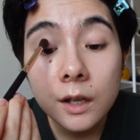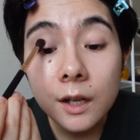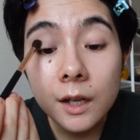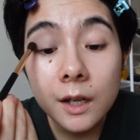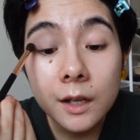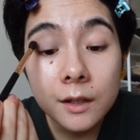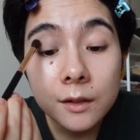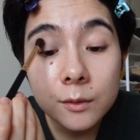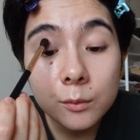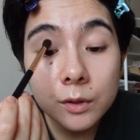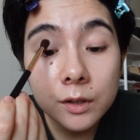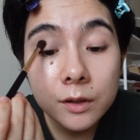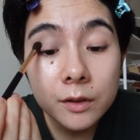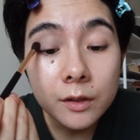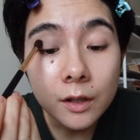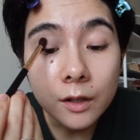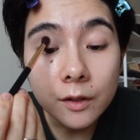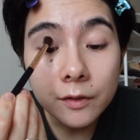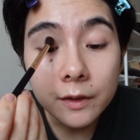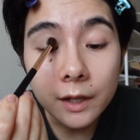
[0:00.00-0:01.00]
and we
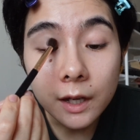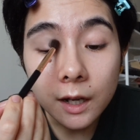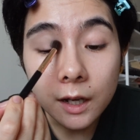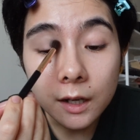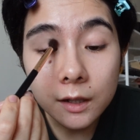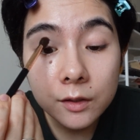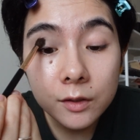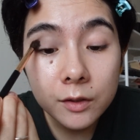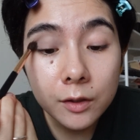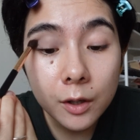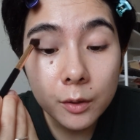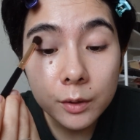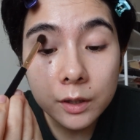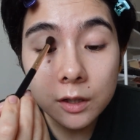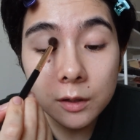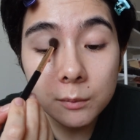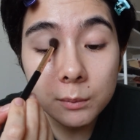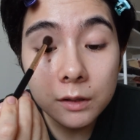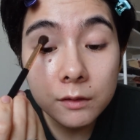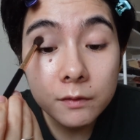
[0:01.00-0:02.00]
thought that, you know, it
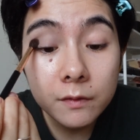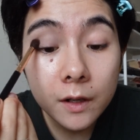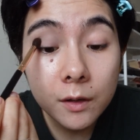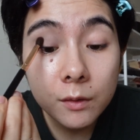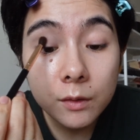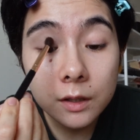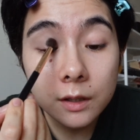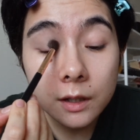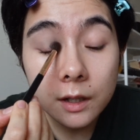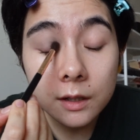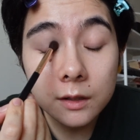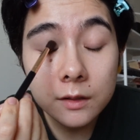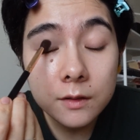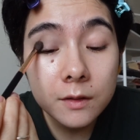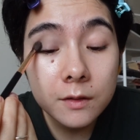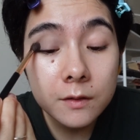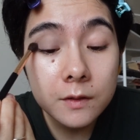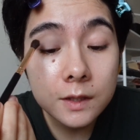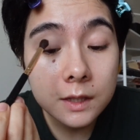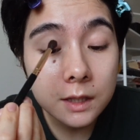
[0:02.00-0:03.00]
could be very nice
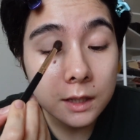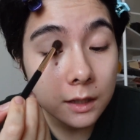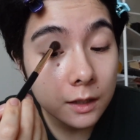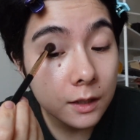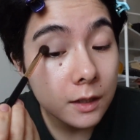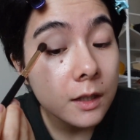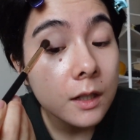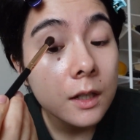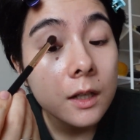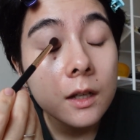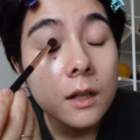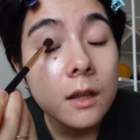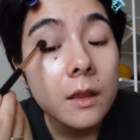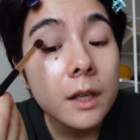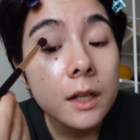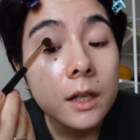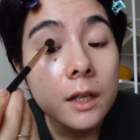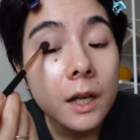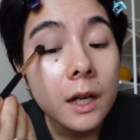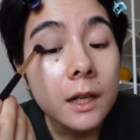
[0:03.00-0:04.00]
to see
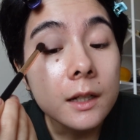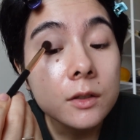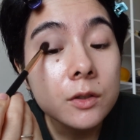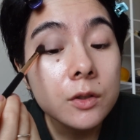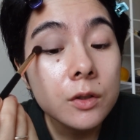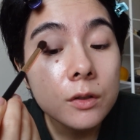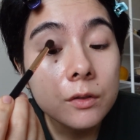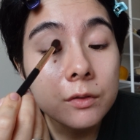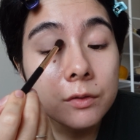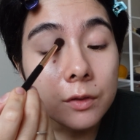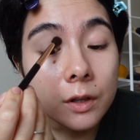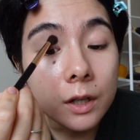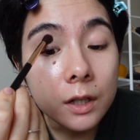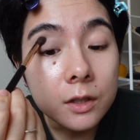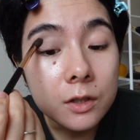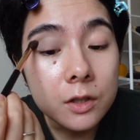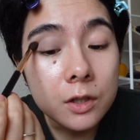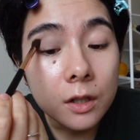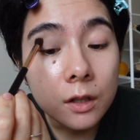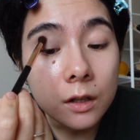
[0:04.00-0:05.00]
like an actual
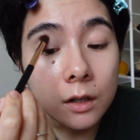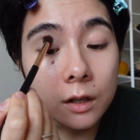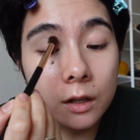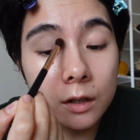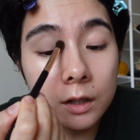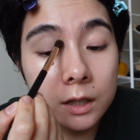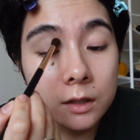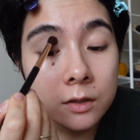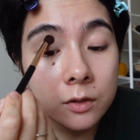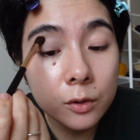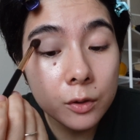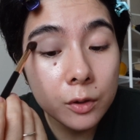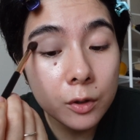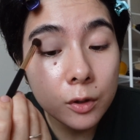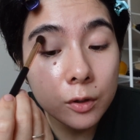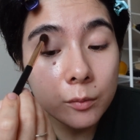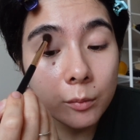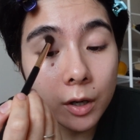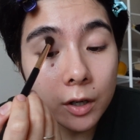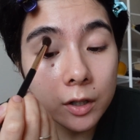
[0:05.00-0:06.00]
French
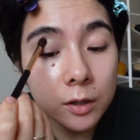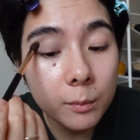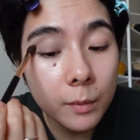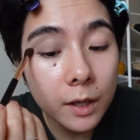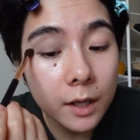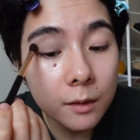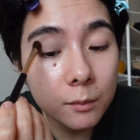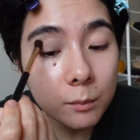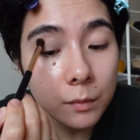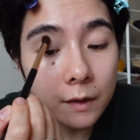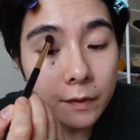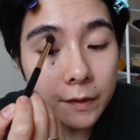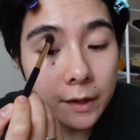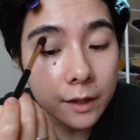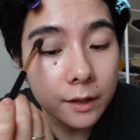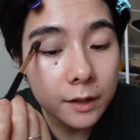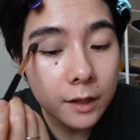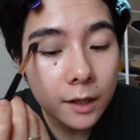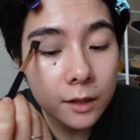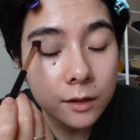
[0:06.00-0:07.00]
historical monument, but
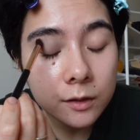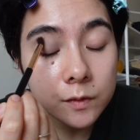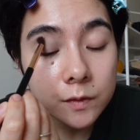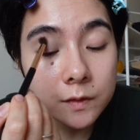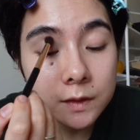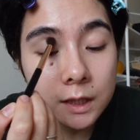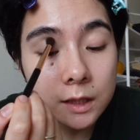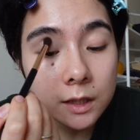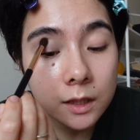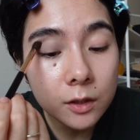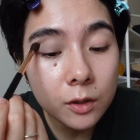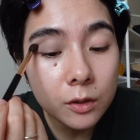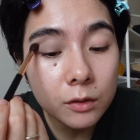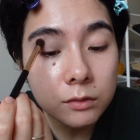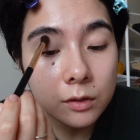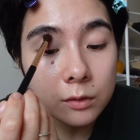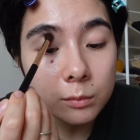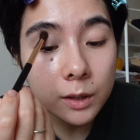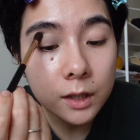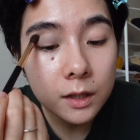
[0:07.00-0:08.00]
then kind of taken
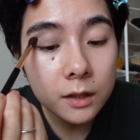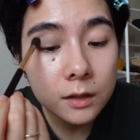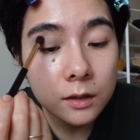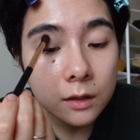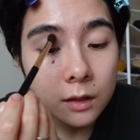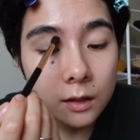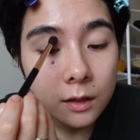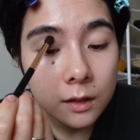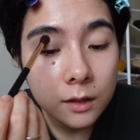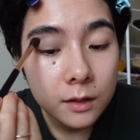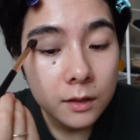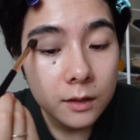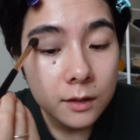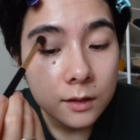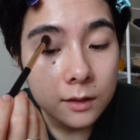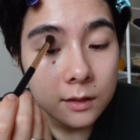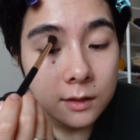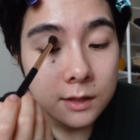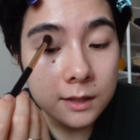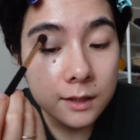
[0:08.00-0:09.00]
over by
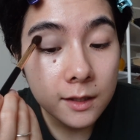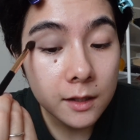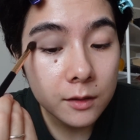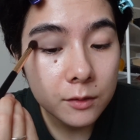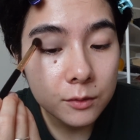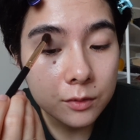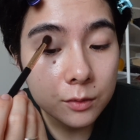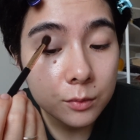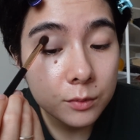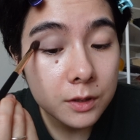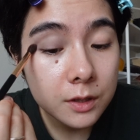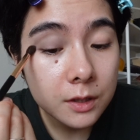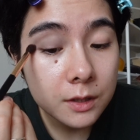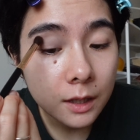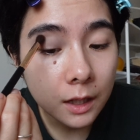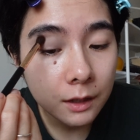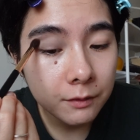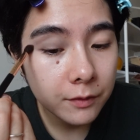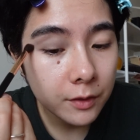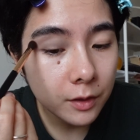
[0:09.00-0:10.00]
skaters, which is,
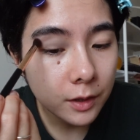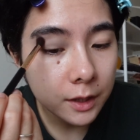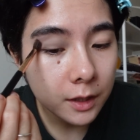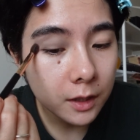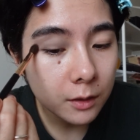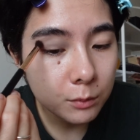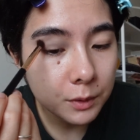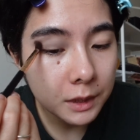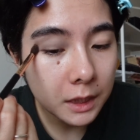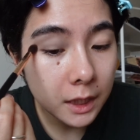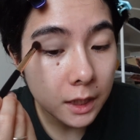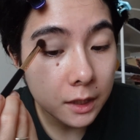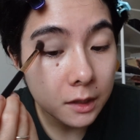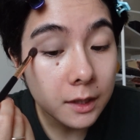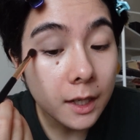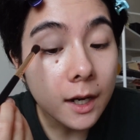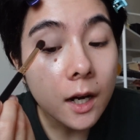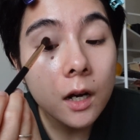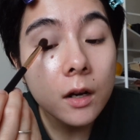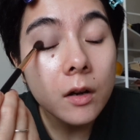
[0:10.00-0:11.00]
I feel like I really like
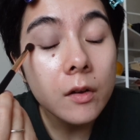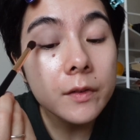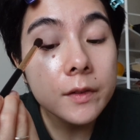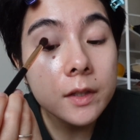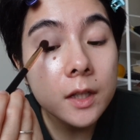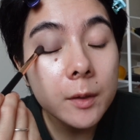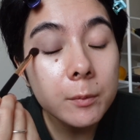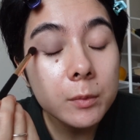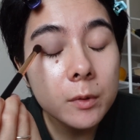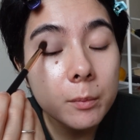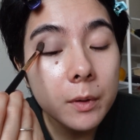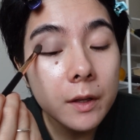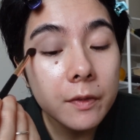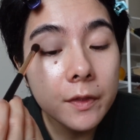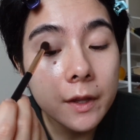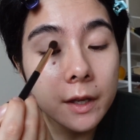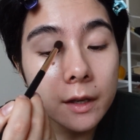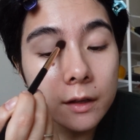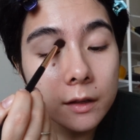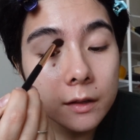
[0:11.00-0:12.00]
that concept. But
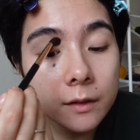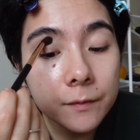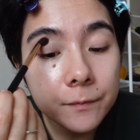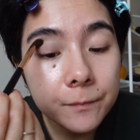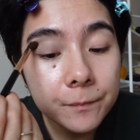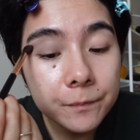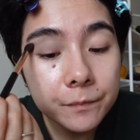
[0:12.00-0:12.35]
then